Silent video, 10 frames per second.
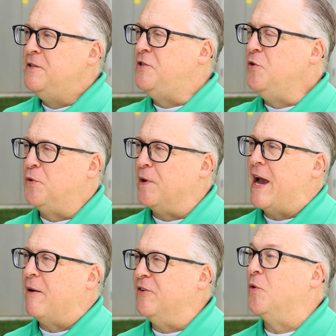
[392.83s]

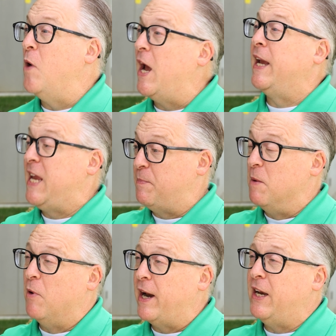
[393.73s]
2-3 hours away, keeping
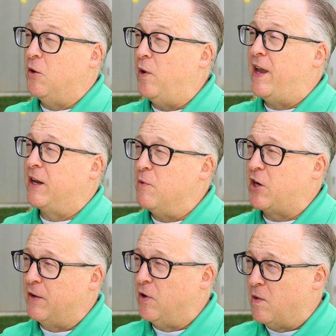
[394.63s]
them right here where they can
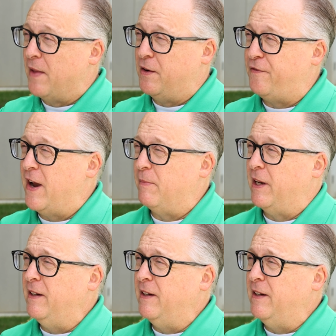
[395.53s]
recover around their family.